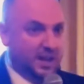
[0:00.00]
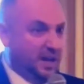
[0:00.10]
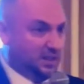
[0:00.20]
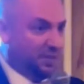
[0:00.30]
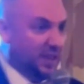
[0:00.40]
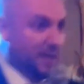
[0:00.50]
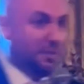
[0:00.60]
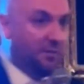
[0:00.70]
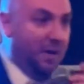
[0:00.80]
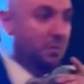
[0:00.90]
and it's a theme
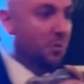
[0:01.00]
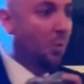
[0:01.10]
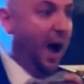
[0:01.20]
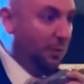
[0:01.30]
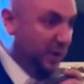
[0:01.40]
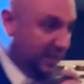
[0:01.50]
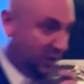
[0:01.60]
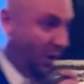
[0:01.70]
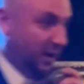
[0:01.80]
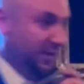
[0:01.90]
of why we
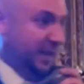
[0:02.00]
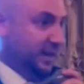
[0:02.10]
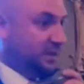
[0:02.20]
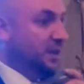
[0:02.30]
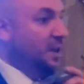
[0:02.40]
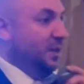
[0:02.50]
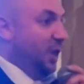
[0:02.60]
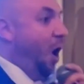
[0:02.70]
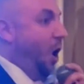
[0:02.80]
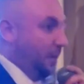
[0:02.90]
started this, the
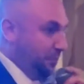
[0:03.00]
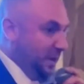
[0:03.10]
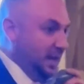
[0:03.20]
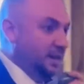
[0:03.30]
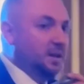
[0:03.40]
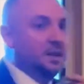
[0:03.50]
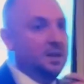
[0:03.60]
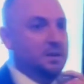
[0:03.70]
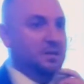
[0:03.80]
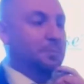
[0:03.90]
heartbeat,
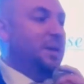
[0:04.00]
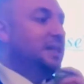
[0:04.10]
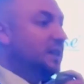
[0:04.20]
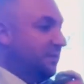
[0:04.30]
the basic